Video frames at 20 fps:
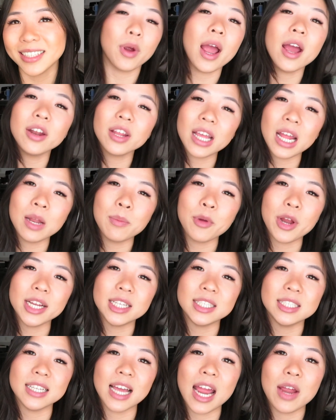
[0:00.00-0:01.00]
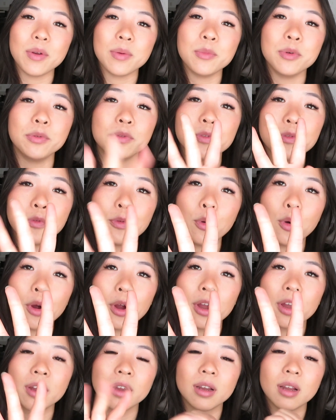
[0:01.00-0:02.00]
Prior to getting braces, I removed
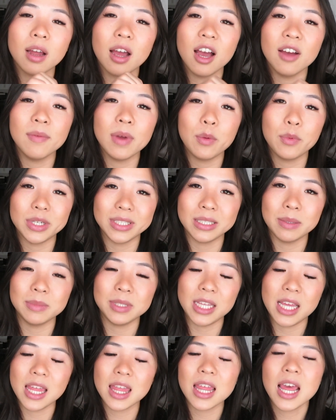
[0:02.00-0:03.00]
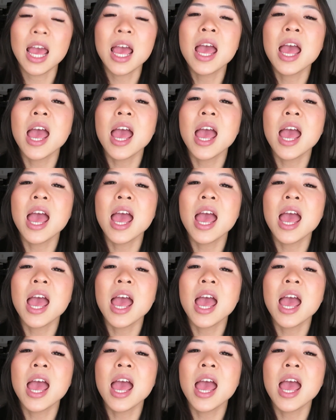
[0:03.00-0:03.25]
four of my wisdom teeth.